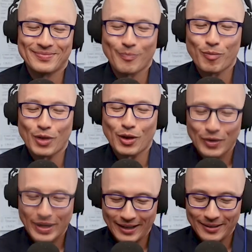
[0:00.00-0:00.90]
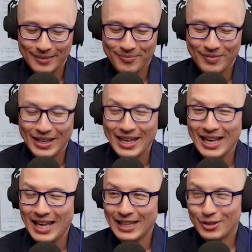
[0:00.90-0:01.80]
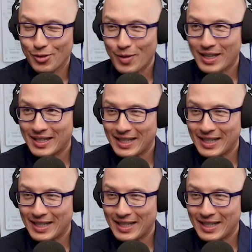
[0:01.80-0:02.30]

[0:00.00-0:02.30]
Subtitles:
Okay. I do want to say